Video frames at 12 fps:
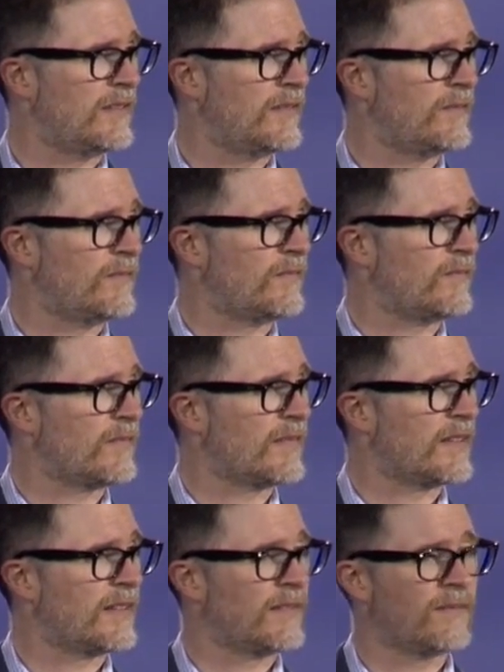
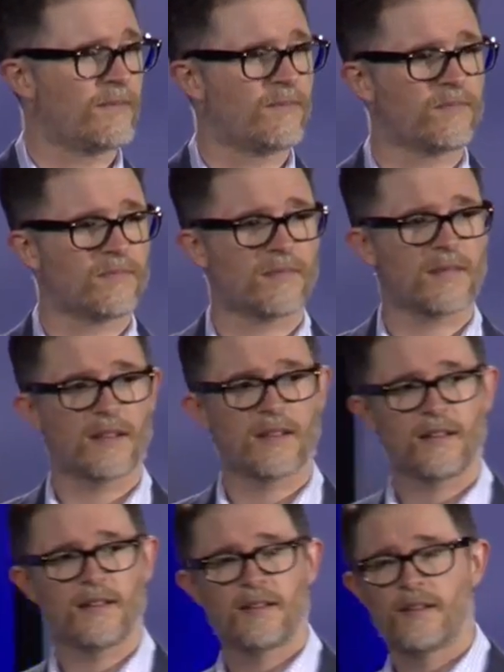
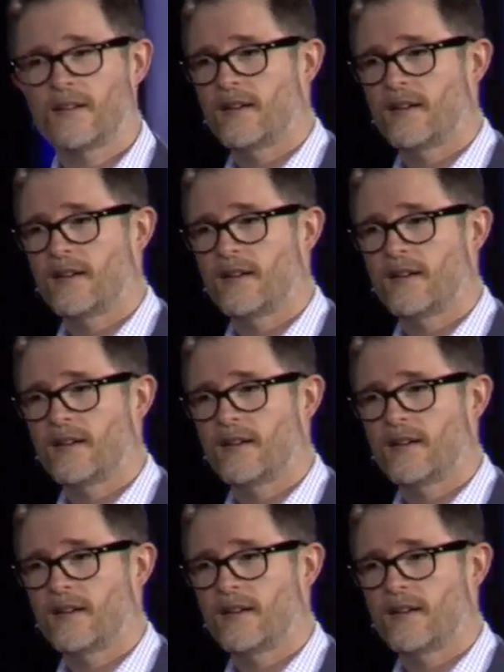Nobody speaks.